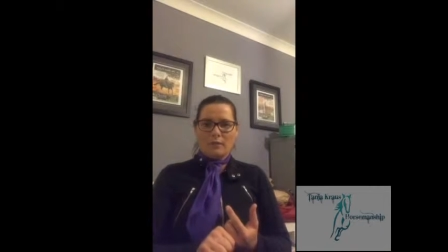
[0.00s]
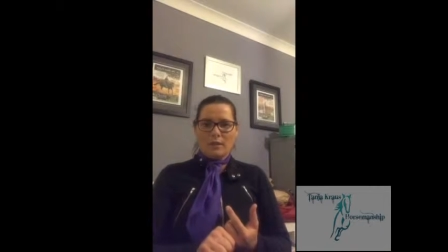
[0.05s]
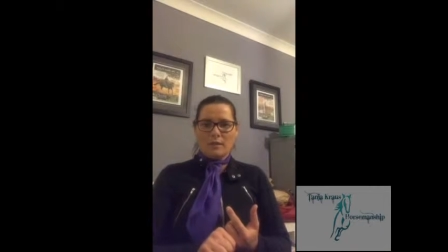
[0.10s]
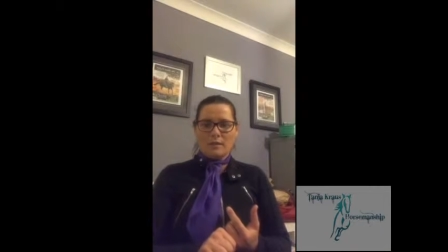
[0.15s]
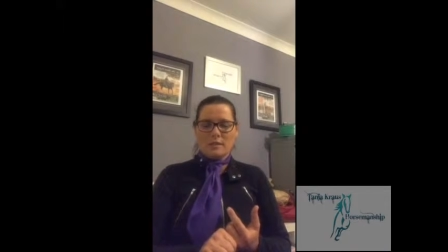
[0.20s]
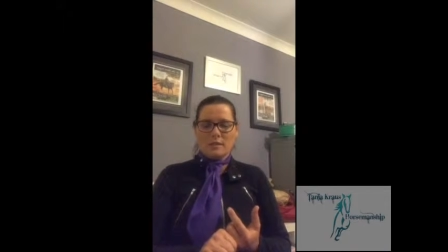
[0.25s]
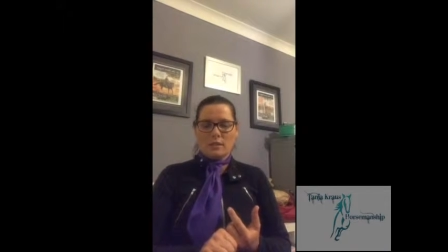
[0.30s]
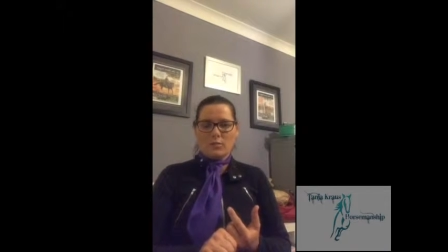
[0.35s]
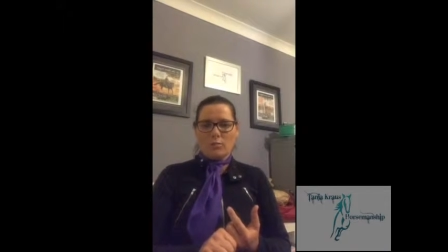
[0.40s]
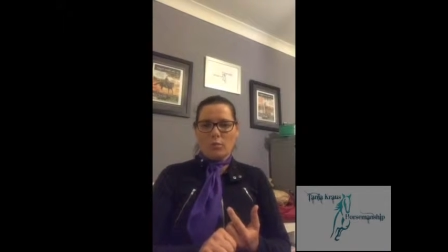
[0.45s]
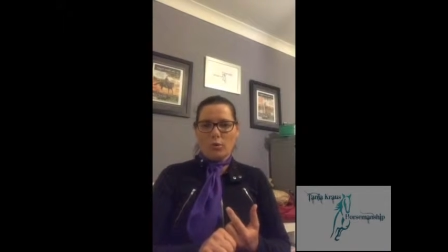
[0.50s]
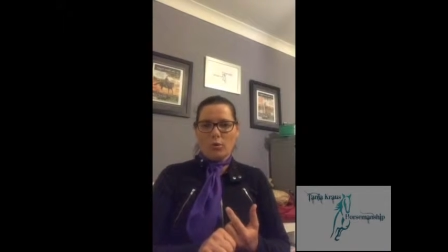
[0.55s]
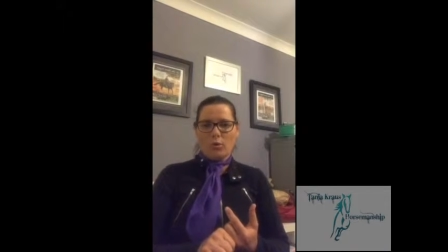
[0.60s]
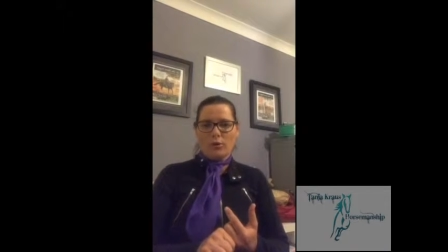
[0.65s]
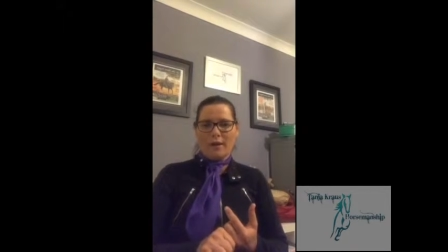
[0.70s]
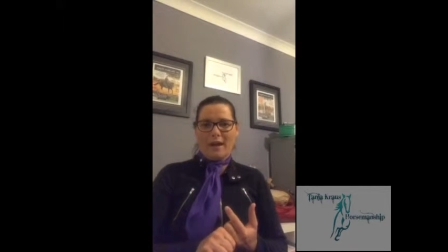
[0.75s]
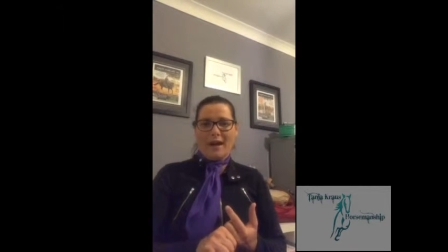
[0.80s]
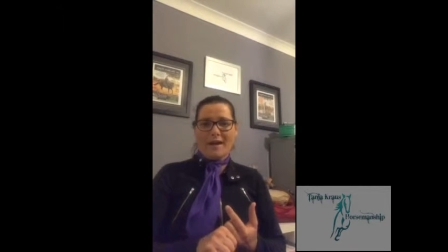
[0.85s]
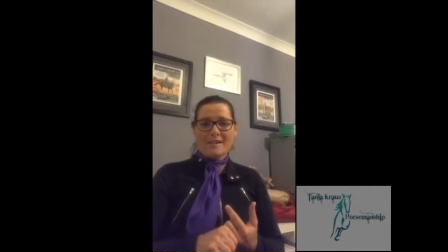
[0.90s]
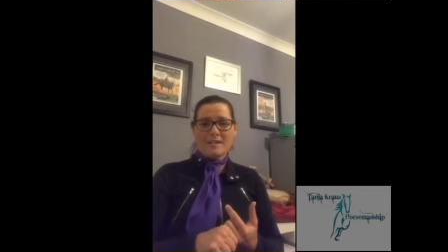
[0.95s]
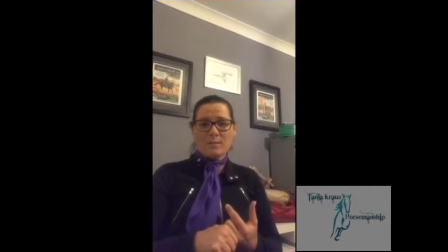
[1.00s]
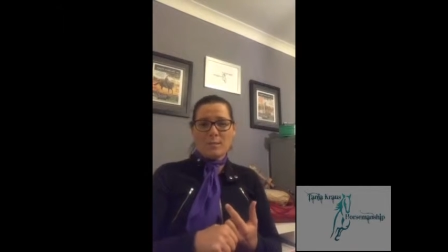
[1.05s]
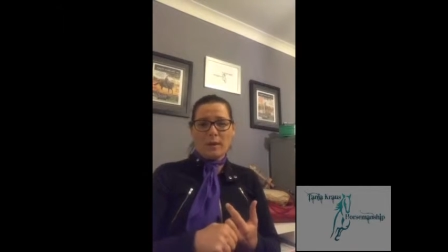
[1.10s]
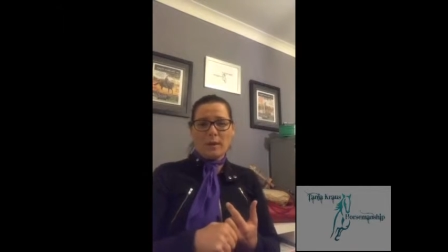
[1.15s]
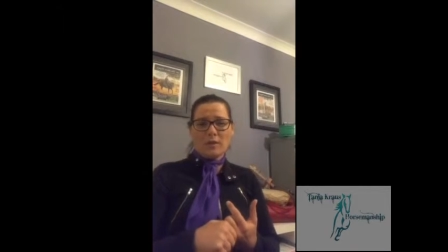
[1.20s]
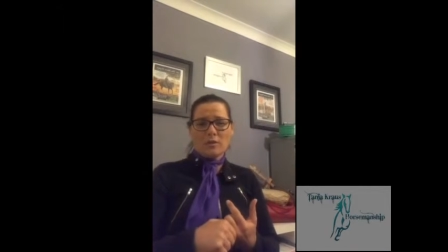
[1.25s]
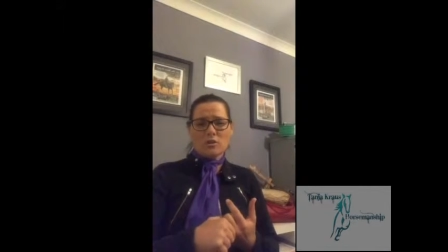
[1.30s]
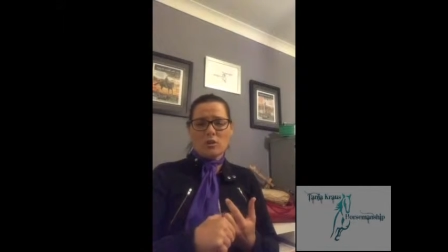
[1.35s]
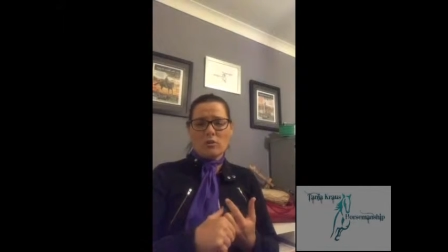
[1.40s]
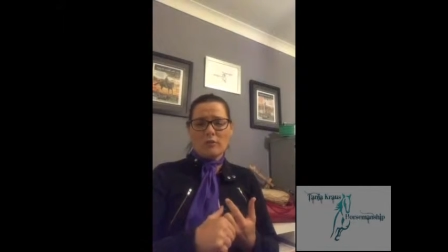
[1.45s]
is an important
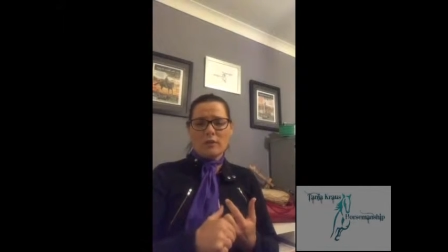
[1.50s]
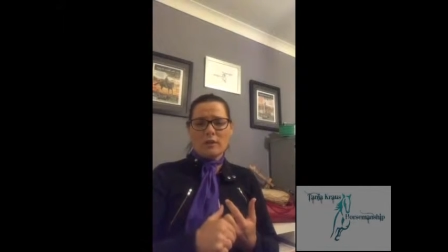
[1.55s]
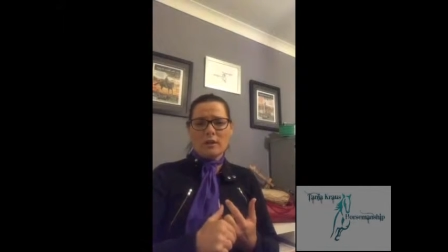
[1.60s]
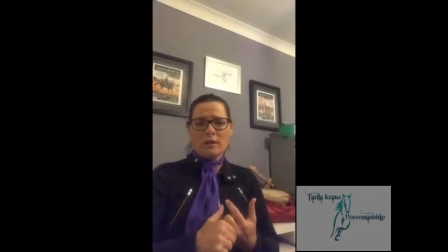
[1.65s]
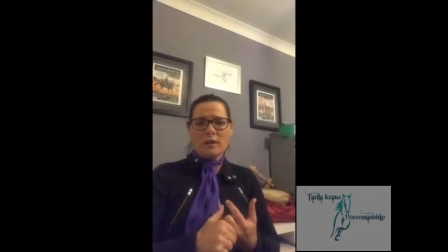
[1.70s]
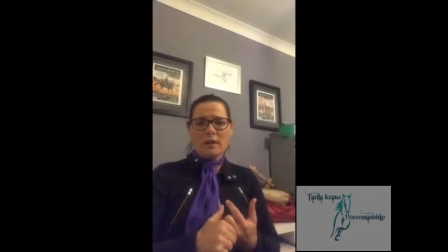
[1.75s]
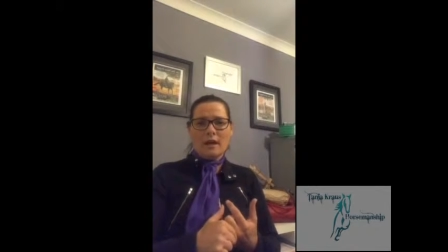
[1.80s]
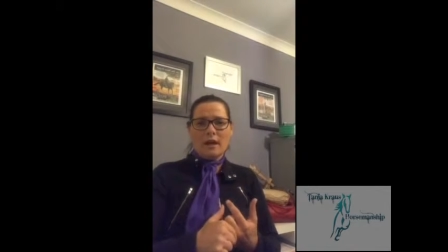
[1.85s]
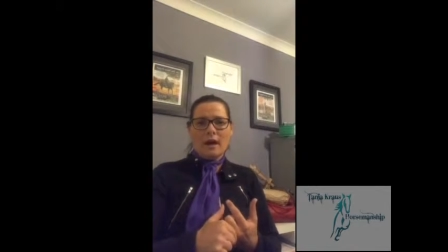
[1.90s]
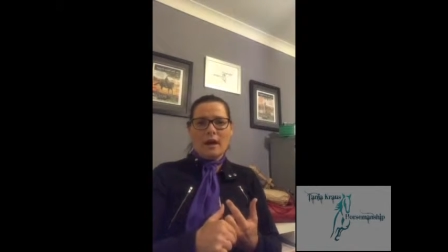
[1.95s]
aspect of it,